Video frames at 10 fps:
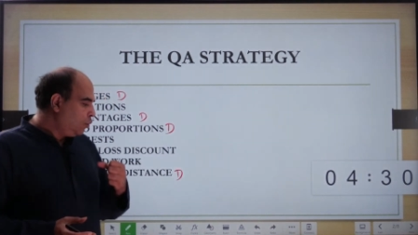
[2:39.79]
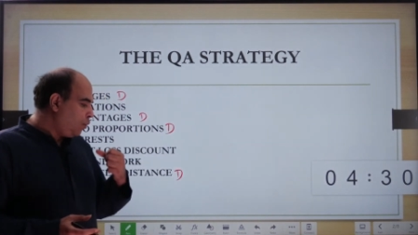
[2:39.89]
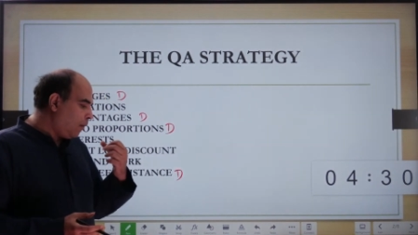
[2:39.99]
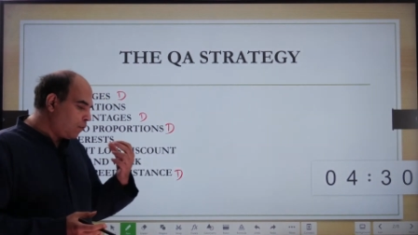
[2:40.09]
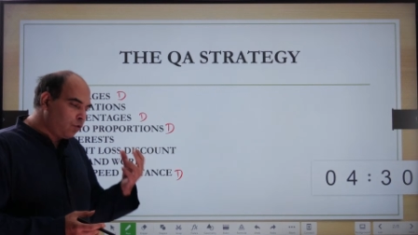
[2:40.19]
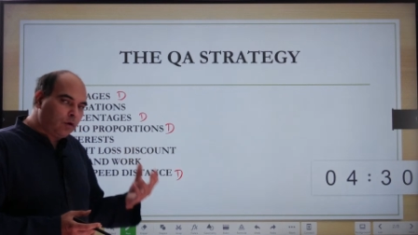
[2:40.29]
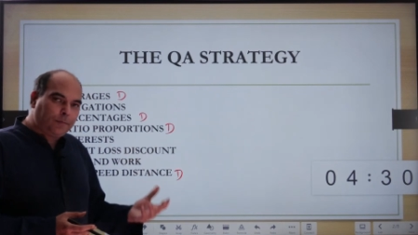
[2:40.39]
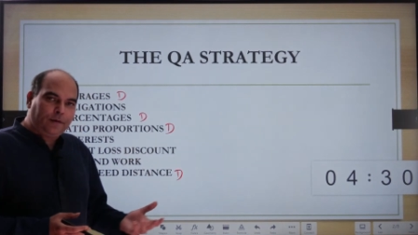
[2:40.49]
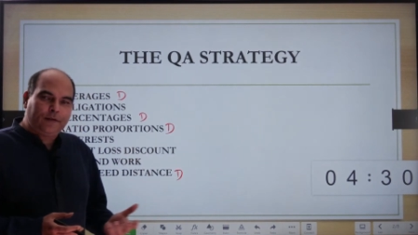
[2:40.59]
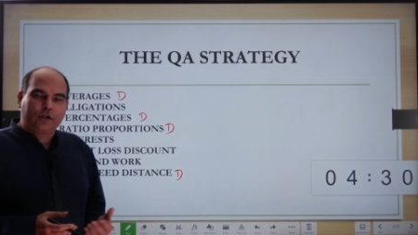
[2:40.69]
you have to do the
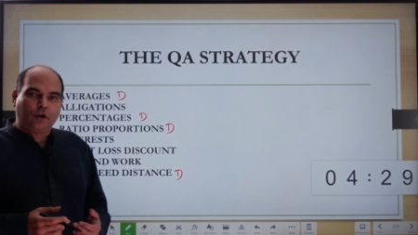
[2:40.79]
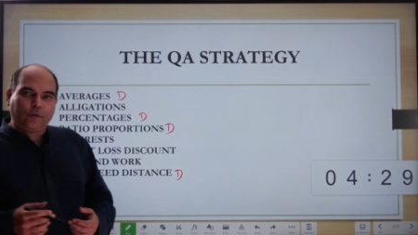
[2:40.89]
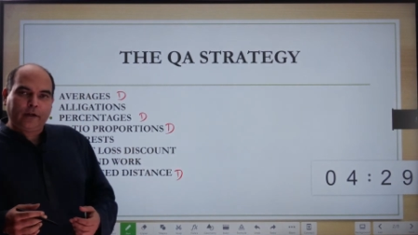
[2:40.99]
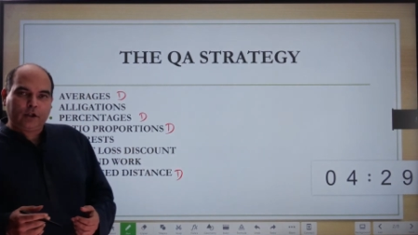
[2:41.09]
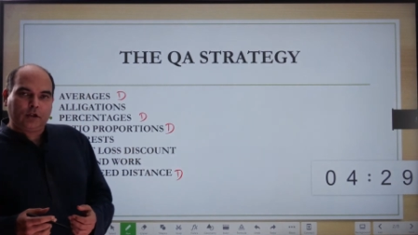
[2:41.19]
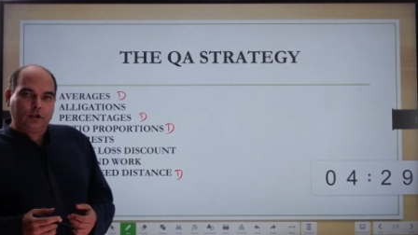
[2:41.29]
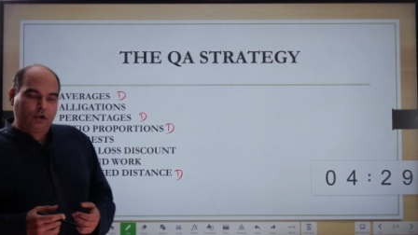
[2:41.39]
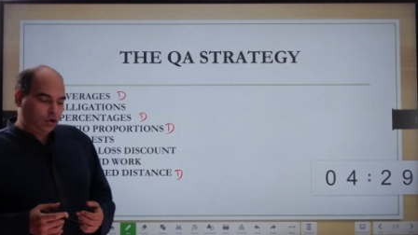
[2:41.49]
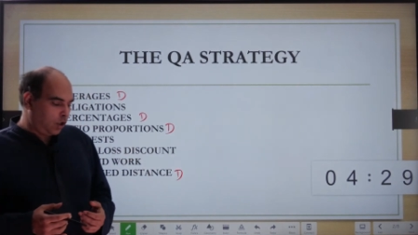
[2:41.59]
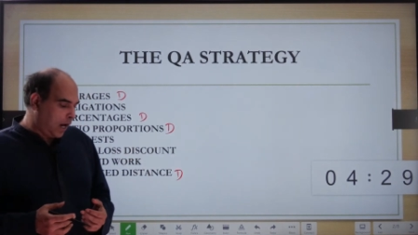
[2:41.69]
previous year
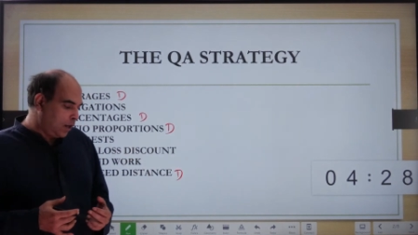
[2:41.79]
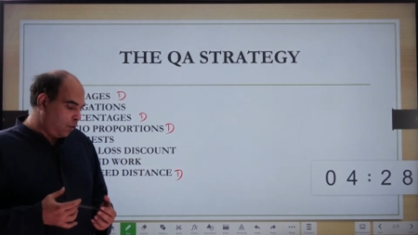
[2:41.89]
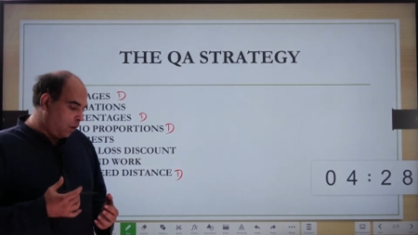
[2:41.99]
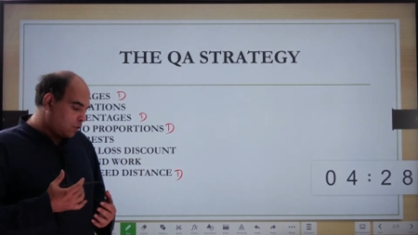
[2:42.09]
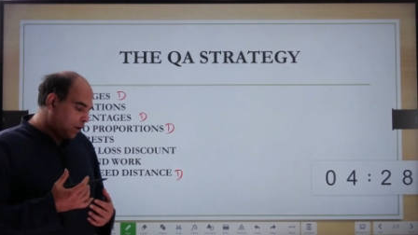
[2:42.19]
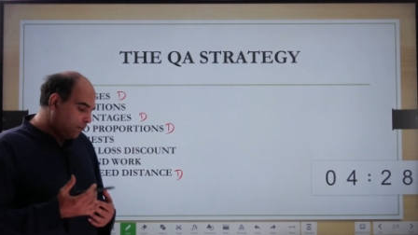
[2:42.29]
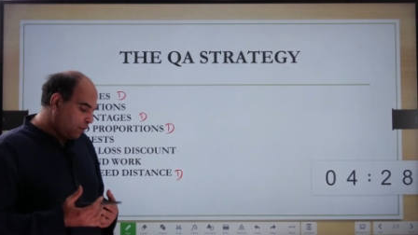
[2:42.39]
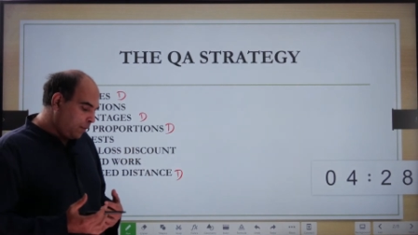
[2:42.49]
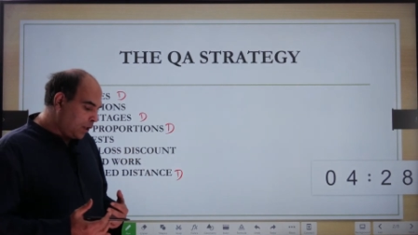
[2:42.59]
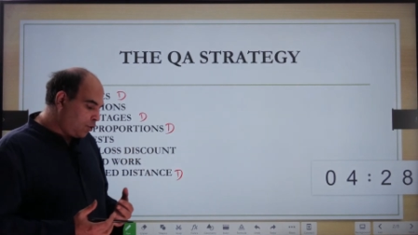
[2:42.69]
questions and you also
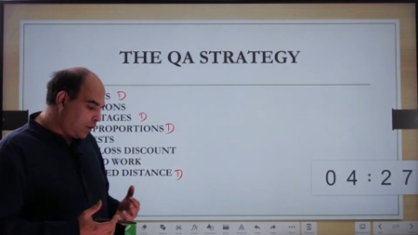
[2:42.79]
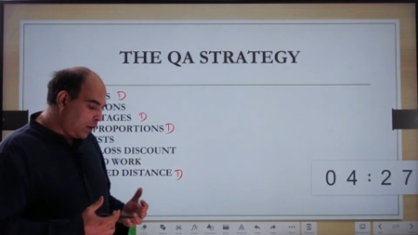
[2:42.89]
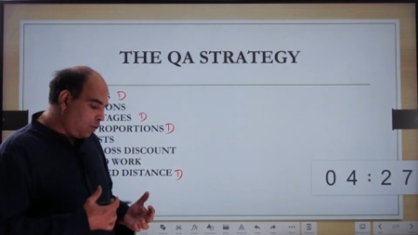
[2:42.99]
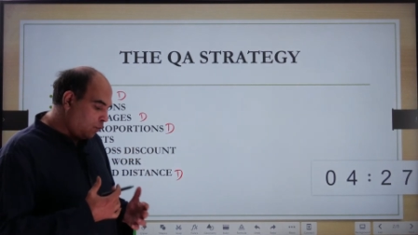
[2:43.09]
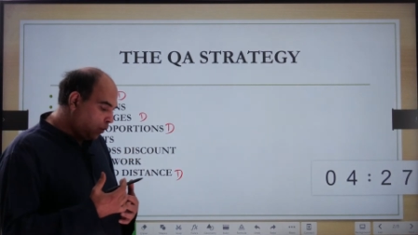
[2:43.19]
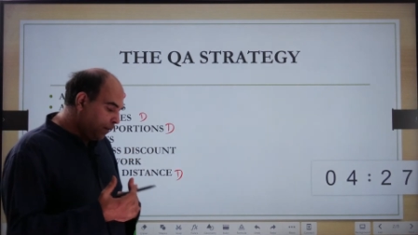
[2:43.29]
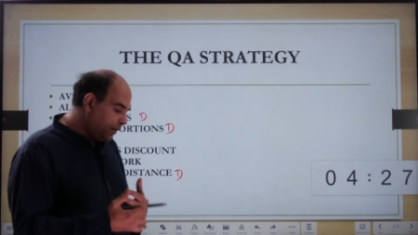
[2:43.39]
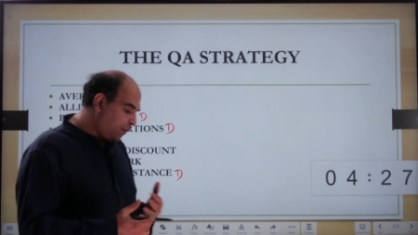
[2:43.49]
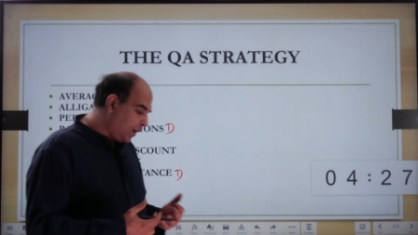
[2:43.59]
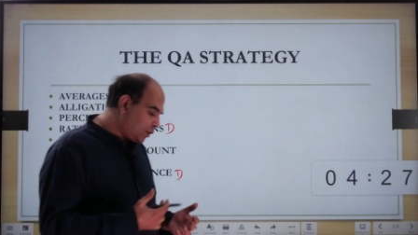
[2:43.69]
have to make sure that you know
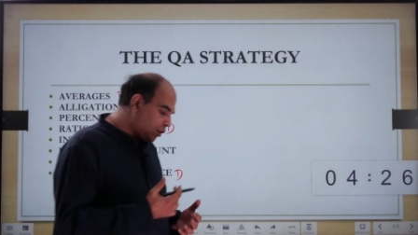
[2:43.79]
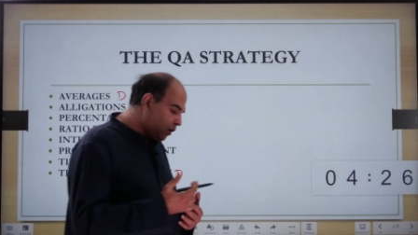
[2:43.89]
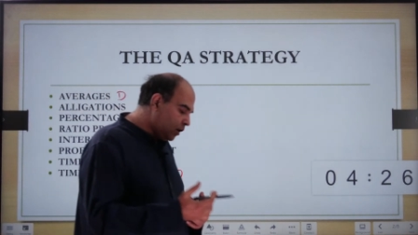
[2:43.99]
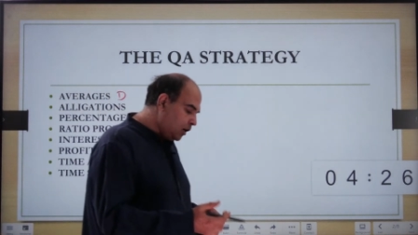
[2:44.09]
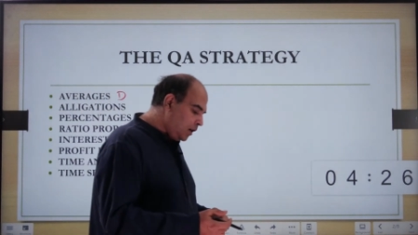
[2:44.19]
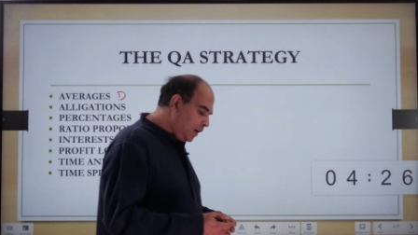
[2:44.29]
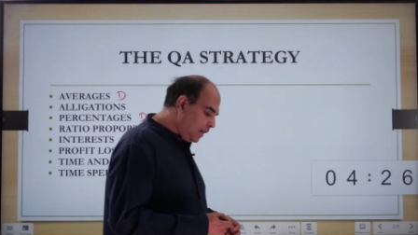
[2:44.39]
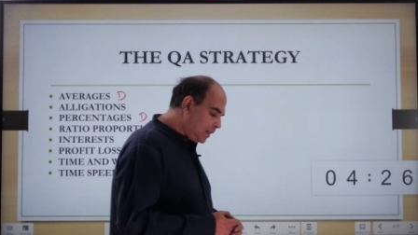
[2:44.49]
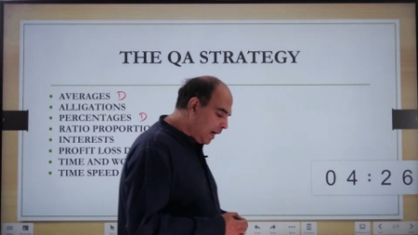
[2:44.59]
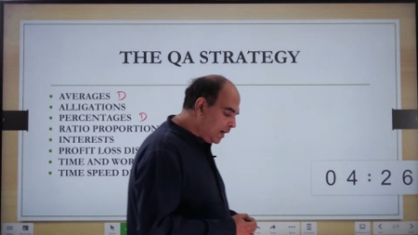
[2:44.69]
every question
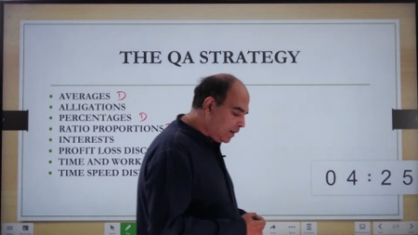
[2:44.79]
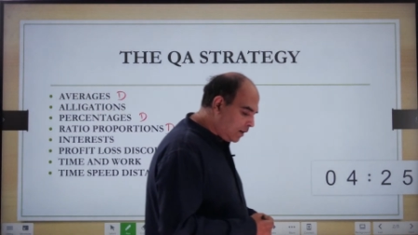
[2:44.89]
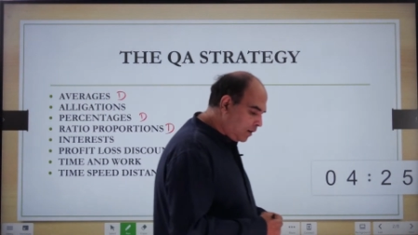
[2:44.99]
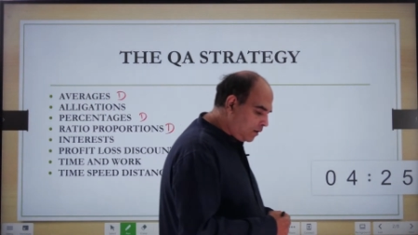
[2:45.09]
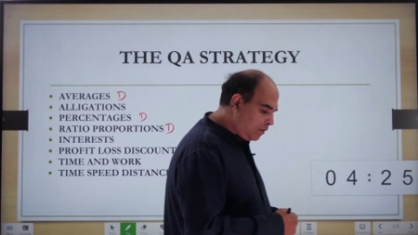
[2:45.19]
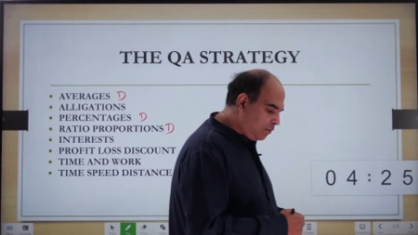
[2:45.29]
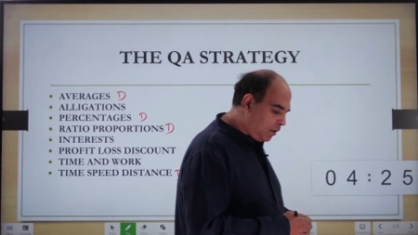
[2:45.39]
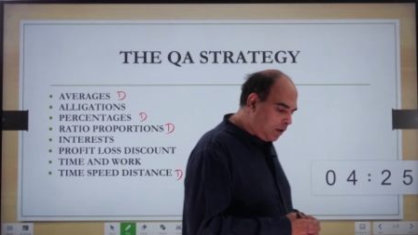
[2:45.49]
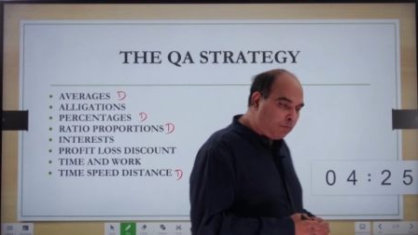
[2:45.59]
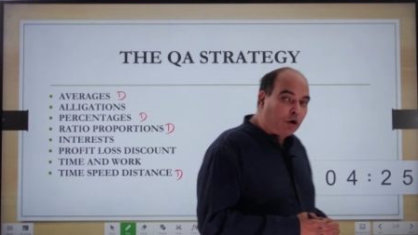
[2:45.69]
inside the
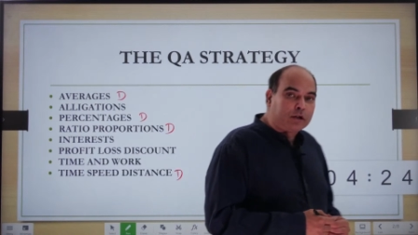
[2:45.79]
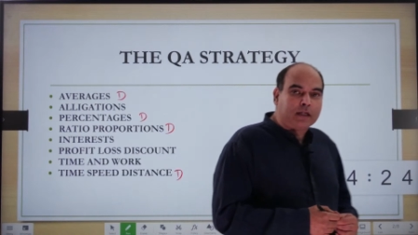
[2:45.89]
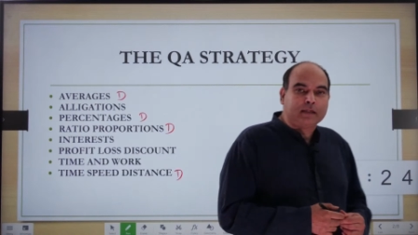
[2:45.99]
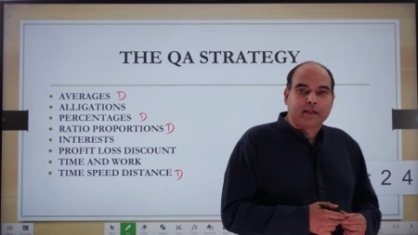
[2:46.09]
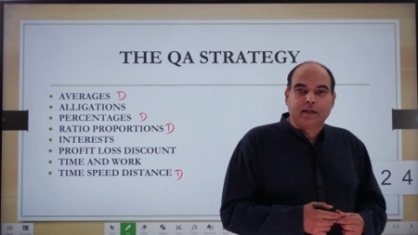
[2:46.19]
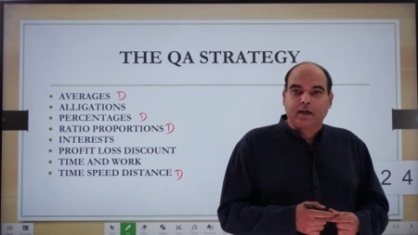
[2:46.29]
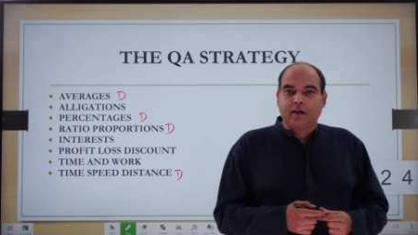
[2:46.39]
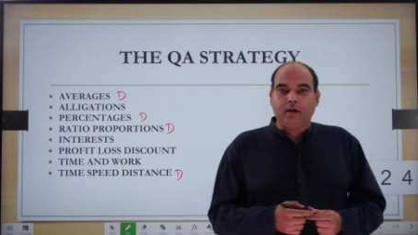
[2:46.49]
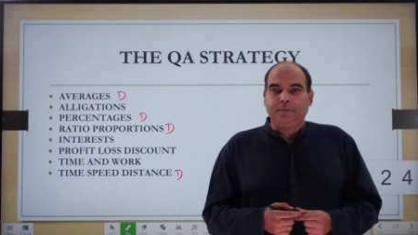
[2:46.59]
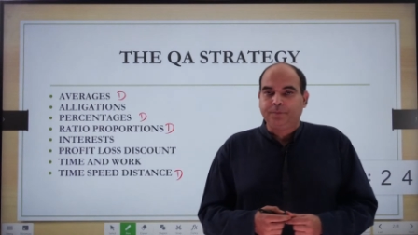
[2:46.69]
uh, mock test
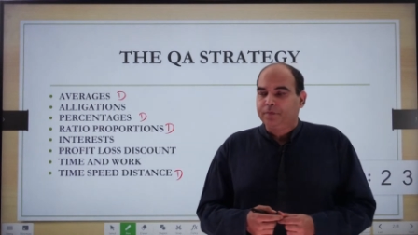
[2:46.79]
etc